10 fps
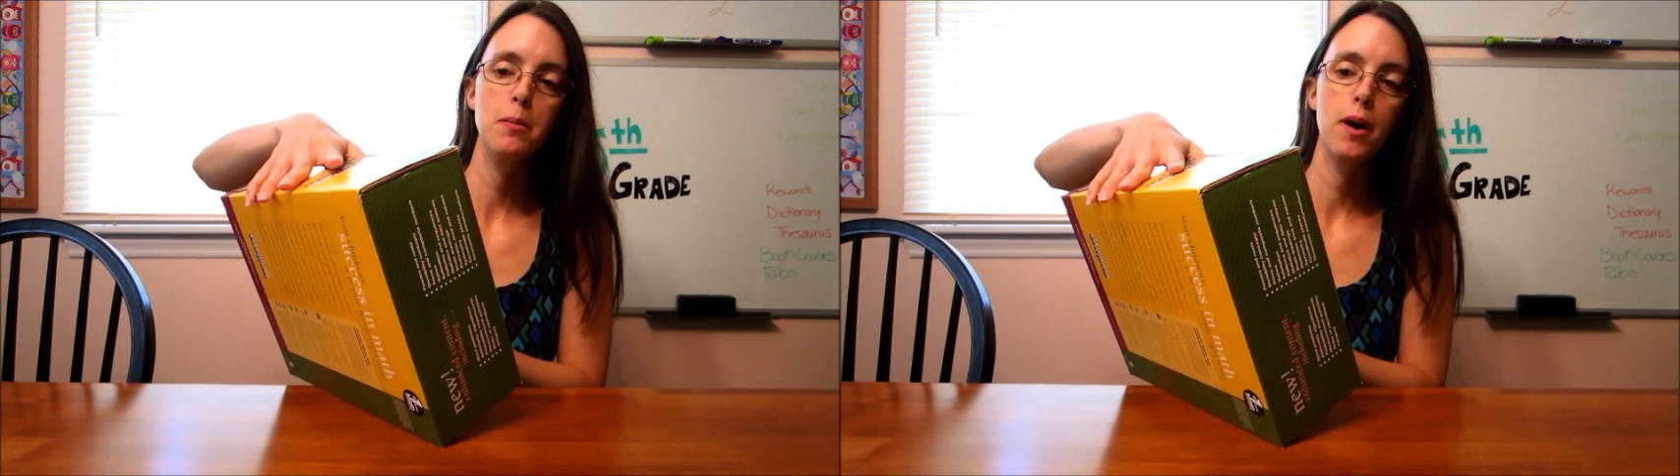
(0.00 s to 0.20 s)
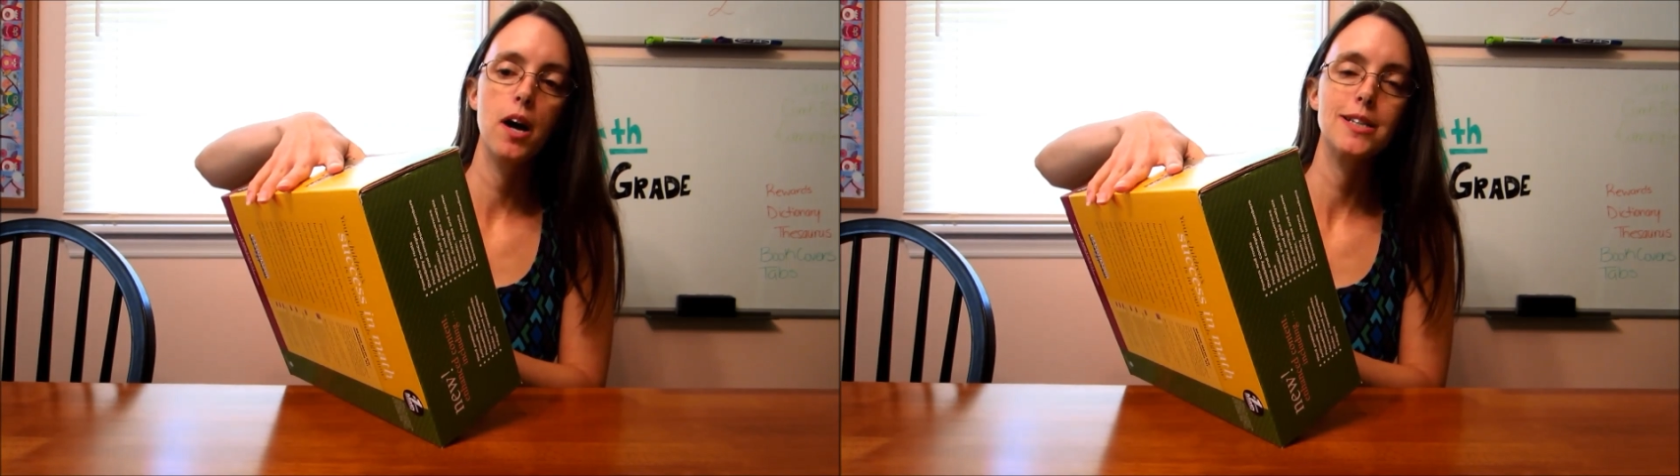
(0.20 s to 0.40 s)

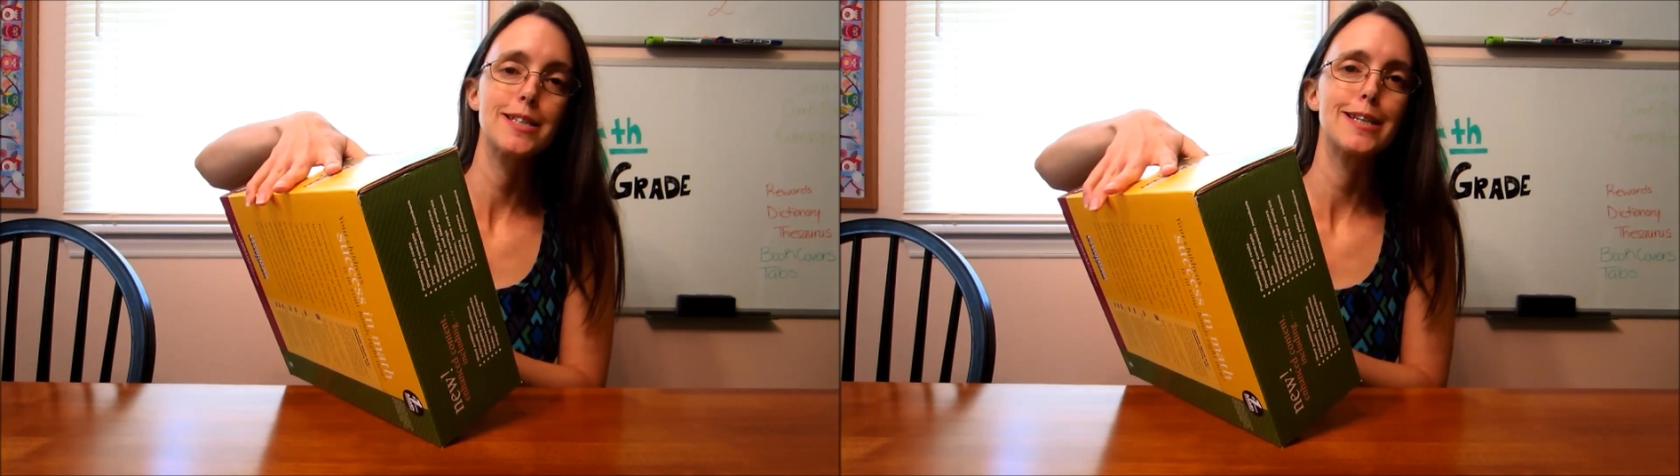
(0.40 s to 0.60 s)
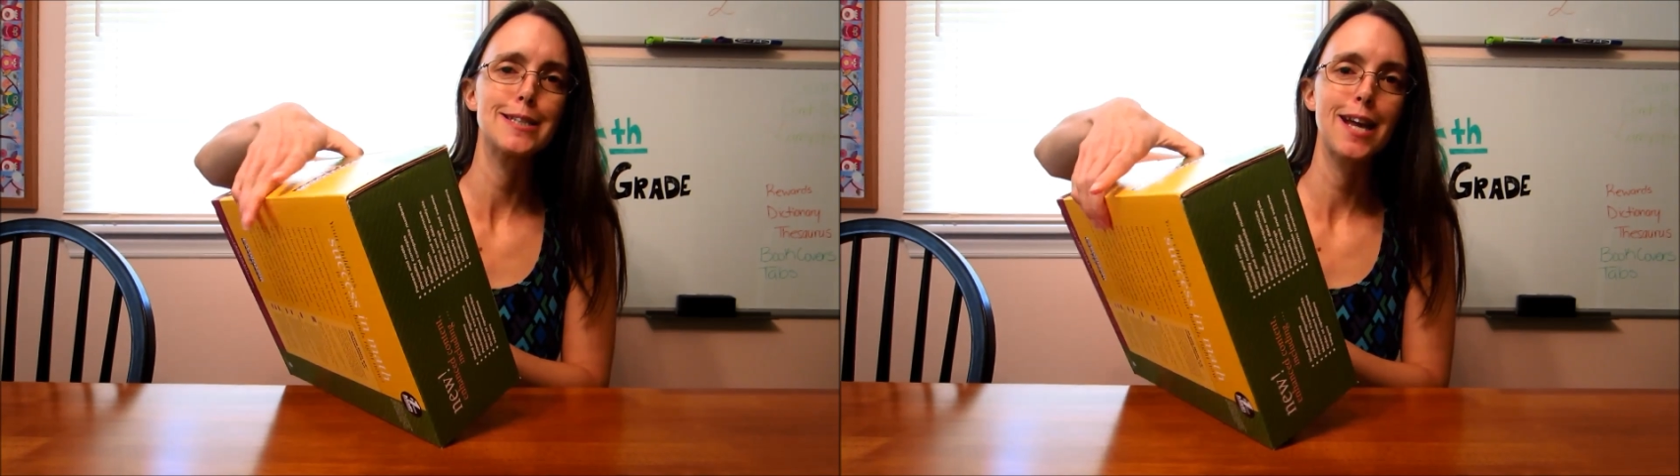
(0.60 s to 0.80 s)
box
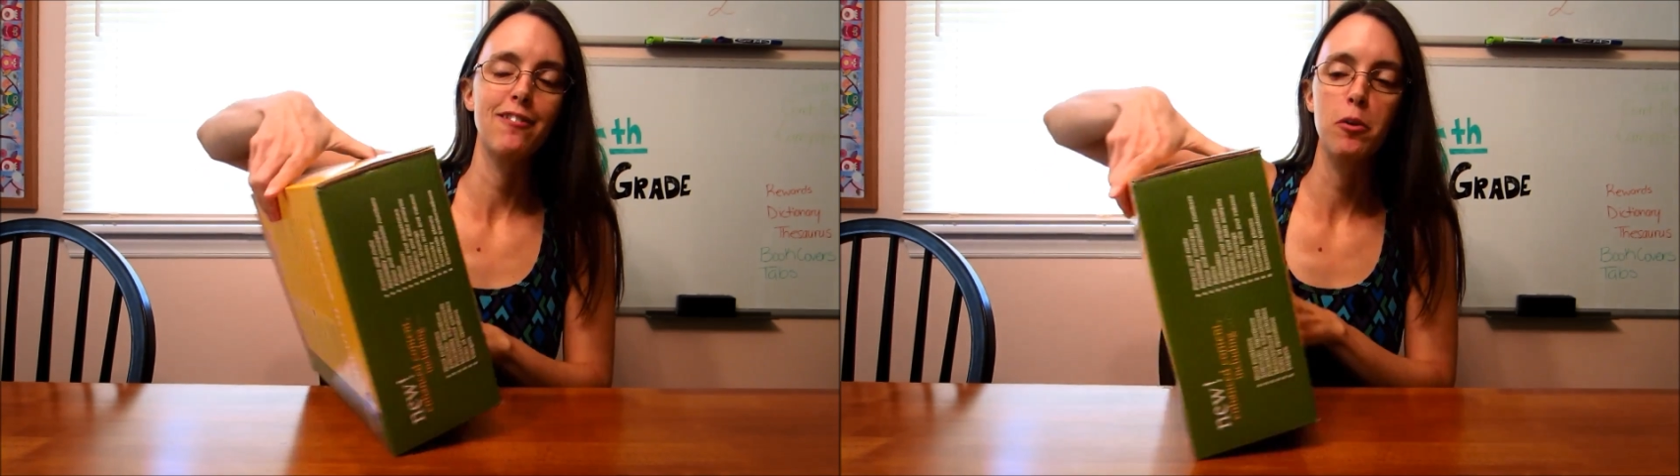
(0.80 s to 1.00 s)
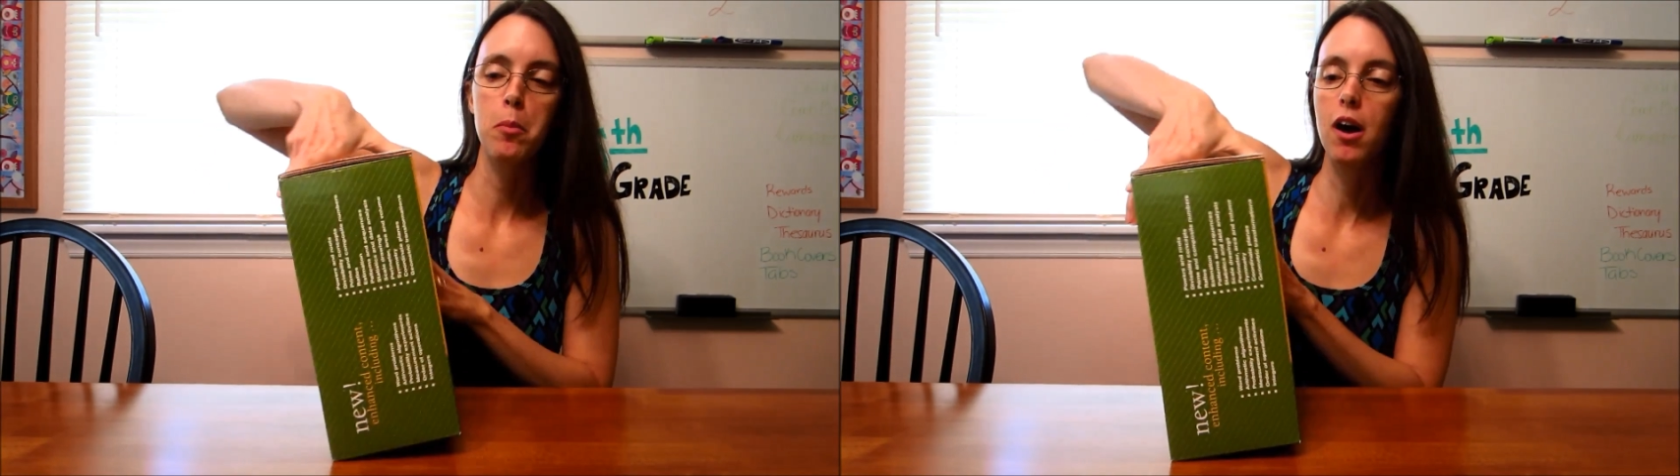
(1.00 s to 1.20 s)

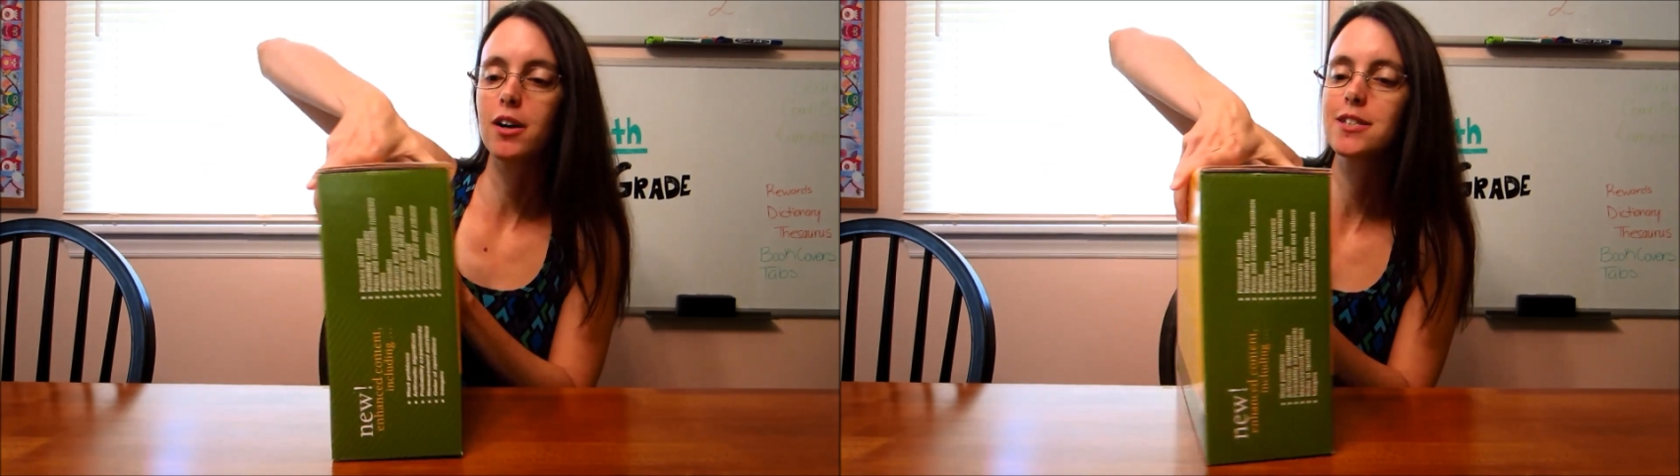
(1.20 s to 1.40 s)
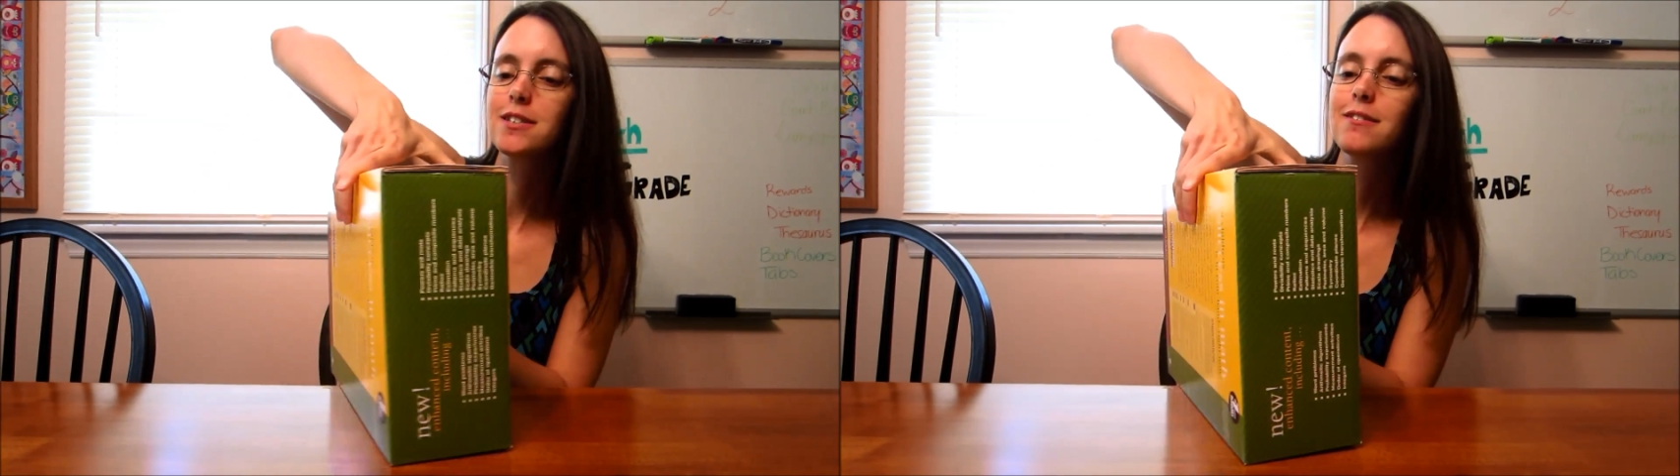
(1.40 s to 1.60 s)
inside of a
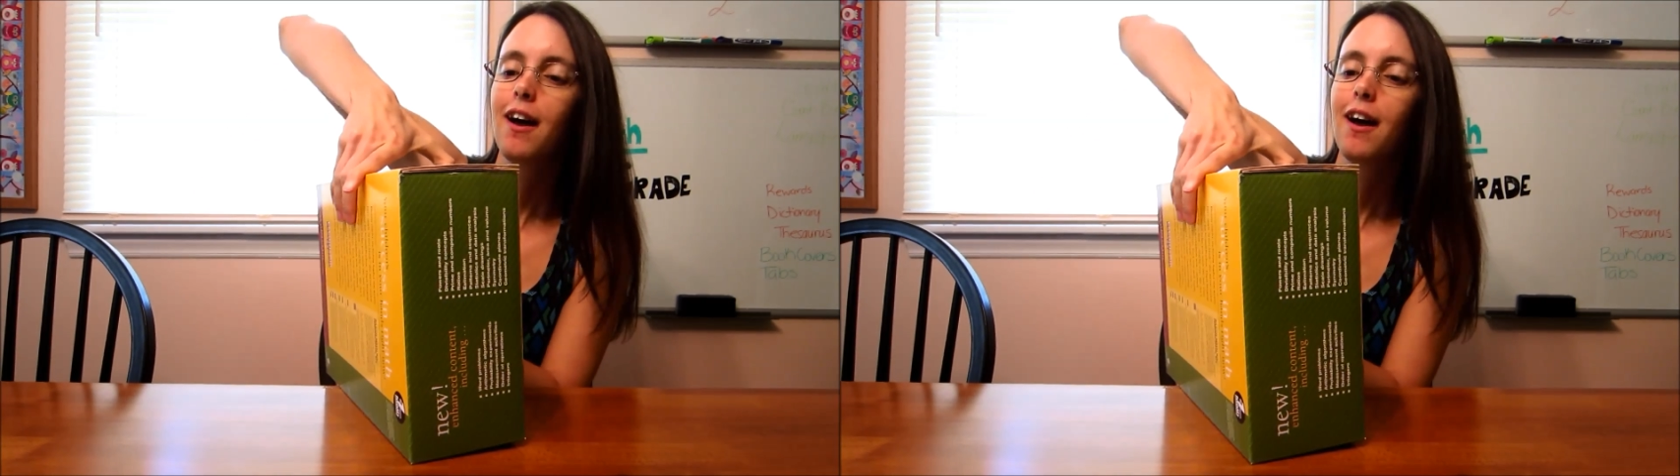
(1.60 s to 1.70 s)
box.